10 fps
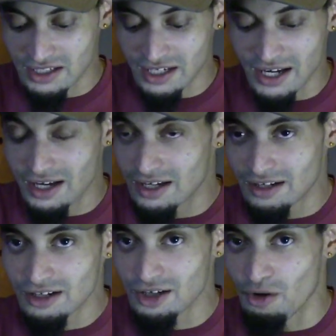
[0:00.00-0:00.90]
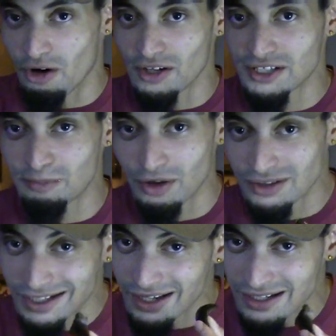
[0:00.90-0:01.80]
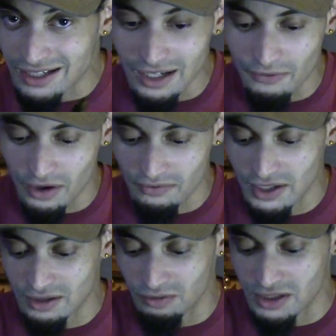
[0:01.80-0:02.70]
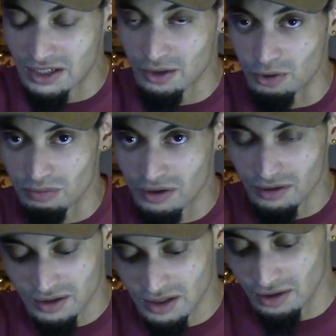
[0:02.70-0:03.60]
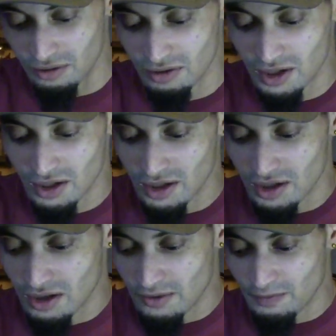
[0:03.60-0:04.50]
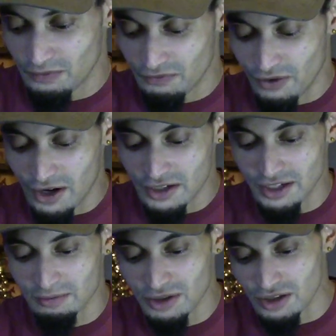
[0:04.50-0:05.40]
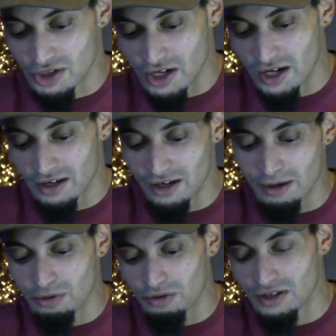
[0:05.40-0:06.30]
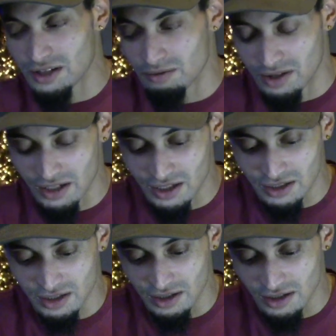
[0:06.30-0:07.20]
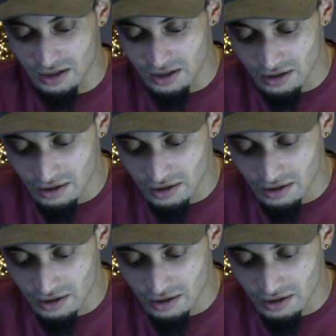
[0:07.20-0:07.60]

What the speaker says: they said you're only supposed to eat a sliver of this with soup. So first I'm just gonna try to nibble and see what that tastes like.